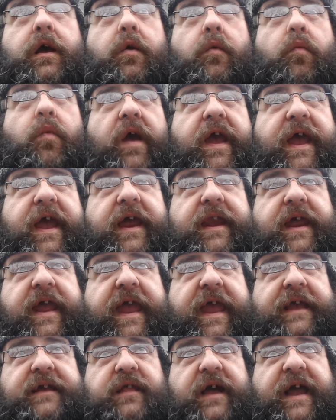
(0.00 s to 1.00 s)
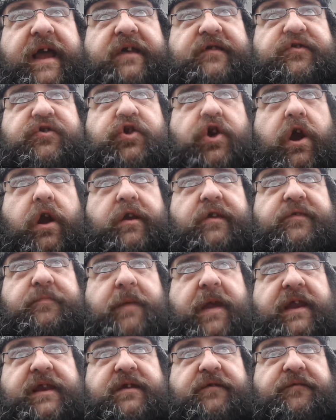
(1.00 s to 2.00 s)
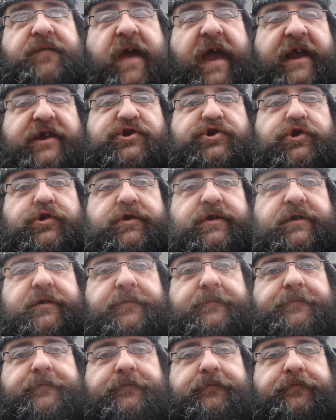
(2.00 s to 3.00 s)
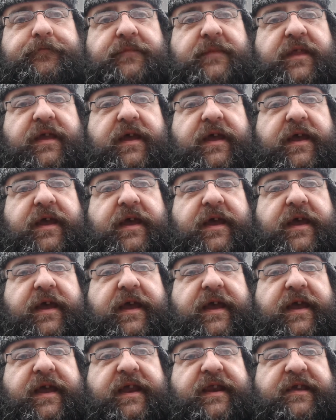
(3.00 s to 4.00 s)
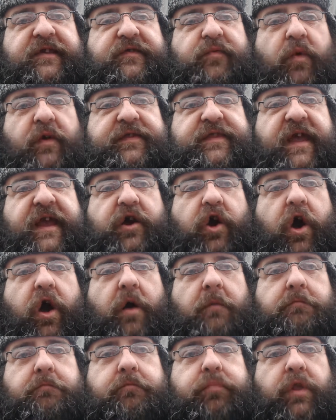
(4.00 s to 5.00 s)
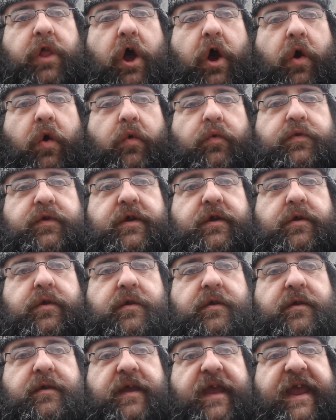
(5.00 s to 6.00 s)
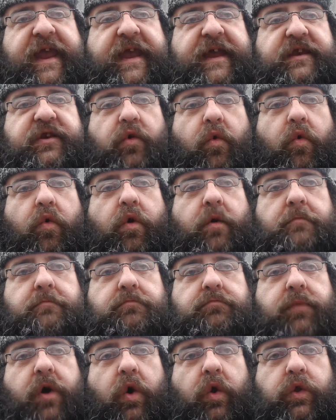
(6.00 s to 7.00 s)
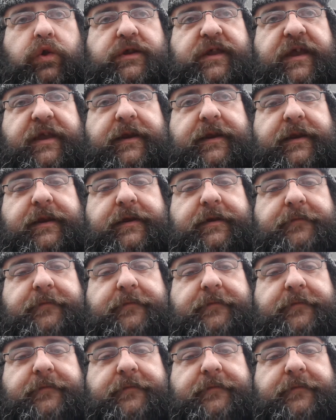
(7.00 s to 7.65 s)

When a glass jar is manufactured, it is what they call blown and or molded.